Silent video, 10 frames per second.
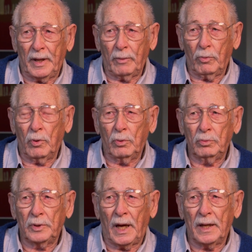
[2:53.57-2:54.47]
They
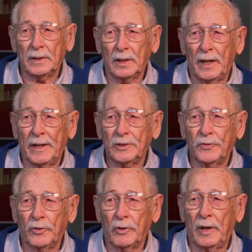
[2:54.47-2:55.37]
will not last
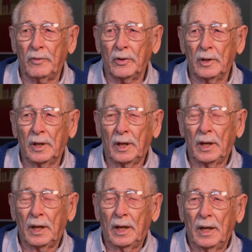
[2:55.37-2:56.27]
forever.
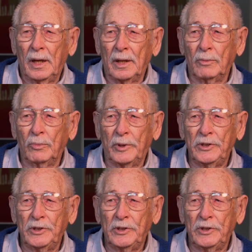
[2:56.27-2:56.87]
Hmm. And